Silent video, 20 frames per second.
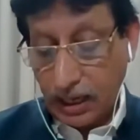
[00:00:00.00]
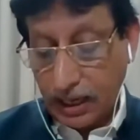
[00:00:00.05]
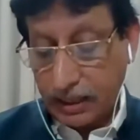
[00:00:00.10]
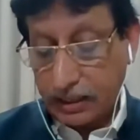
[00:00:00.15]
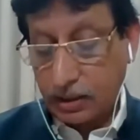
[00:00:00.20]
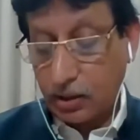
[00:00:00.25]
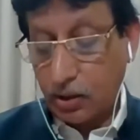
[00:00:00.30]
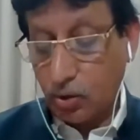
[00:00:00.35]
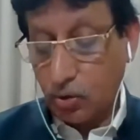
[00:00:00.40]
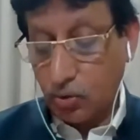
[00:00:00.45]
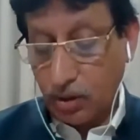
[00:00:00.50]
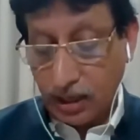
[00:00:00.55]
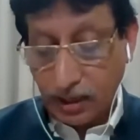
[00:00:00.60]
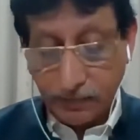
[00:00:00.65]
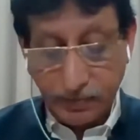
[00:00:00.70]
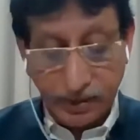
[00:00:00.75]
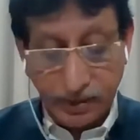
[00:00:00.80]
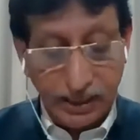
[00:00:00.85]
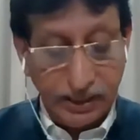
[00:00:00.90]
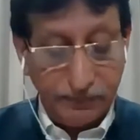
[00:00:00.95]
at low
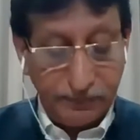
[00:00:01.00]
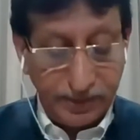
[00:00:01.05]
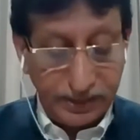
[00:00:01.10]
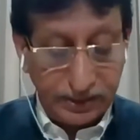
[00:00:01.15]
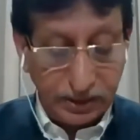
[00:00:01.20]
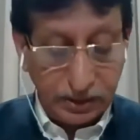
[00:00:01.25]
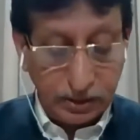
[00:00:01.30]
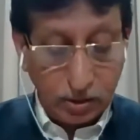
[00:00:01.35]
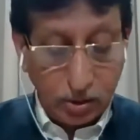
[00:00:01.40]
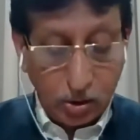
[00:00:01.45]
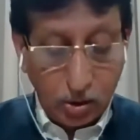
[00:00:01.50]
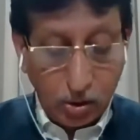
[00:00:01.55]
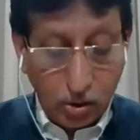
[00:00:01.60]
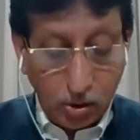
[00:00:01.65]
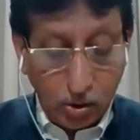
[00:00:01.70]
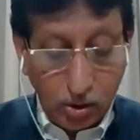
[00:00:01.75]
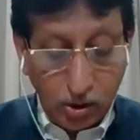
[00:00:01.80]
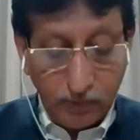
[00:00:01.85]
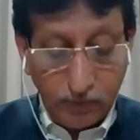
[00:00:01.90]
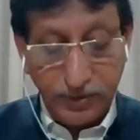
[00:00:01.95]
hourly wages,
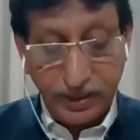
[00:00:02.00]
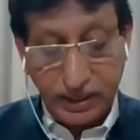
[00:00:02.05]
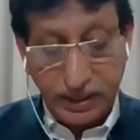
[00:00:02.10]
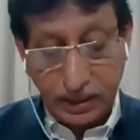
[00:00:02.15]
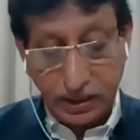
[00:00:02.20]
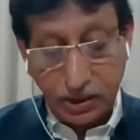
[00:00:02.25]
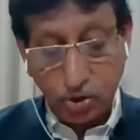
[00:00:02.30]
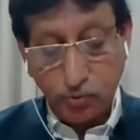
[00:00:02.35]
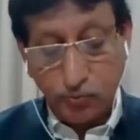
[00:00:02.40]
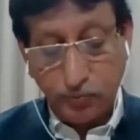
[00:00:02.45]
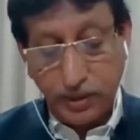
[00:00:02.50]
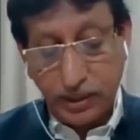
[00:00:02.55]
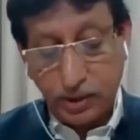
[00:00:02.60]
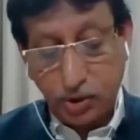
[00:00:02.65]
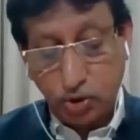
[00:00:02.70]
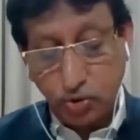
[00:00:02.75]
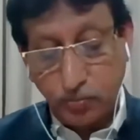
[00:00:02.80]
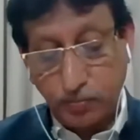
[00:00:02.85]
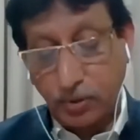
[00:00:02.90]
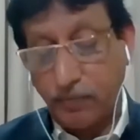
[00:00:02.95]
or we can
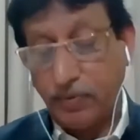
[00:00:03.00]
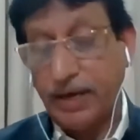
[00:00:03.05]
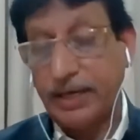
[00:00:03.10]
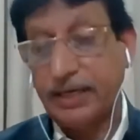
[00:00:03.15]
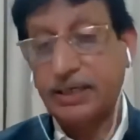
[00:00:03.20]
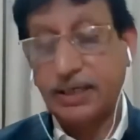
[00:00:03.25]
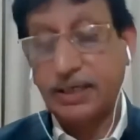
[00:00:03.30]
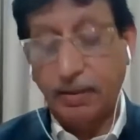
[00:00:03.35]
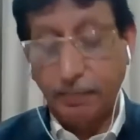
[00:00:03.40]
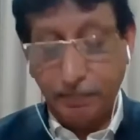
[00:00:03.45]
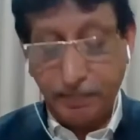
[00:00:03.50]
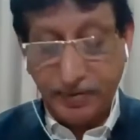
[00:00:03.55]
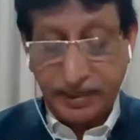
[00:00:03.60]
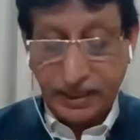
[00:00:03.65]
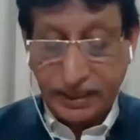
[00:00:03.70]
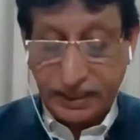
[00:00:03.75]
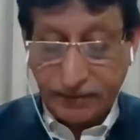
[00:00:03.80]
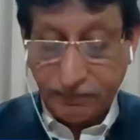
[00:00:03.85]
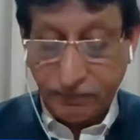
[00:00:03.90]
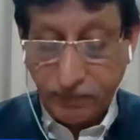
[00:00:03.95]
innovate to provide
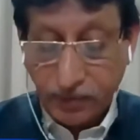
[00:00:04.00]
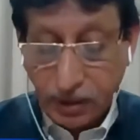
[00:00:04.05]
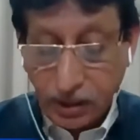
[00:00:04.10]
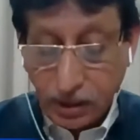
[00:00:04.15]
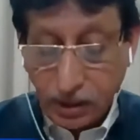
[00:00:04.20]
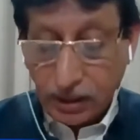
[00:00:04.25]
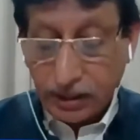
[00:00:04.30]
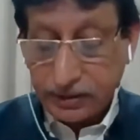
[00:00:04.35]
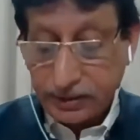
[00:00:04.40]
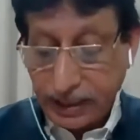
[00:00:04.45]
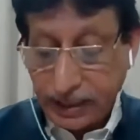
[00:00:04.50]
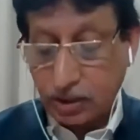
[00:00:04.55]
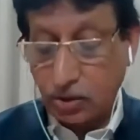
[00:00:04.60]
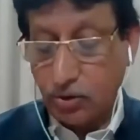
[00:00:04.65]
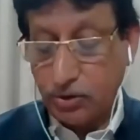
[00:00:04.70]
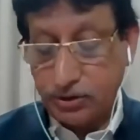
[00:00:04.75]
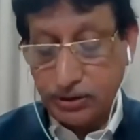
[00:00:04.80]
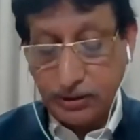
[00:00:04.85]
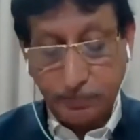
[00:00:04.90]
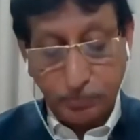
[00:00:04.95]
competitive
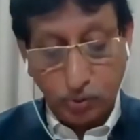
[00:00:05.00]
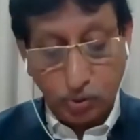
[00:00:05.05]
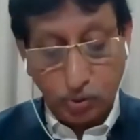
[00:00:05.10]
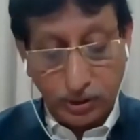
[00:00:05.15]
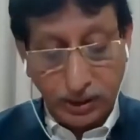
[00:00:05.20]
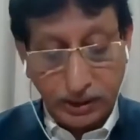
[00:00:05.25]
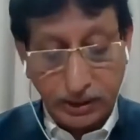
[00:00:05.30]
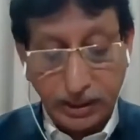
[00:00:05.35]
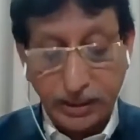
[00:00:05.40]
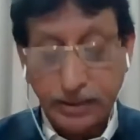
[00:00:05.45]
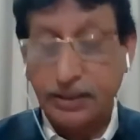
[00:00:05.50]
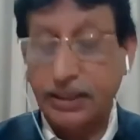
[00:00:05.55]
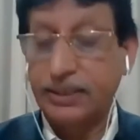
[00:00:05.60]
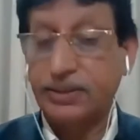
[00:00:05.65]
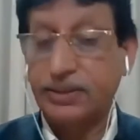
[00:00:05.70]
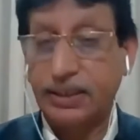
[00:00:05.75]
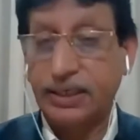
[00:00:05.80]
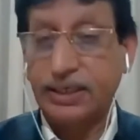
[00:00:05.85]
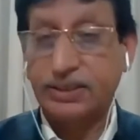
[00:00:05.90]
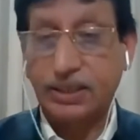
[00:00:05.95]
technology product in the
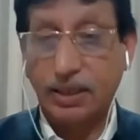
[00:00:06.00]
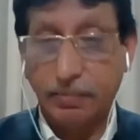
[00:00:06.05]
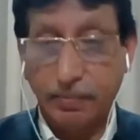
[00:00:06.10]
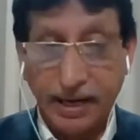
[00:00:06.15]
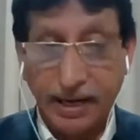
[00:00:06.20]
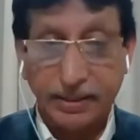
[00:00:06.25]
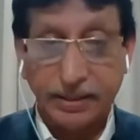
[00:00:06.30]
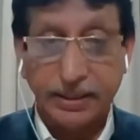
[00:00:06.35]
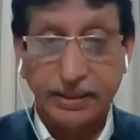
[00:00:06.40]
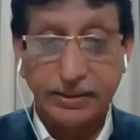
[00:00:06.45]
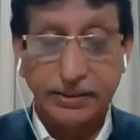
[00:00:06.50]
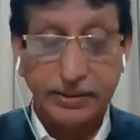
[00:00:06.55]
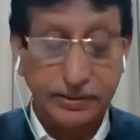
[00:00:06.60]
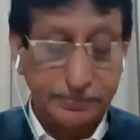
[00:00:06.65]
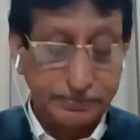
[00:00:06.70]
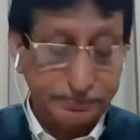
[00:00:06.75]
international market.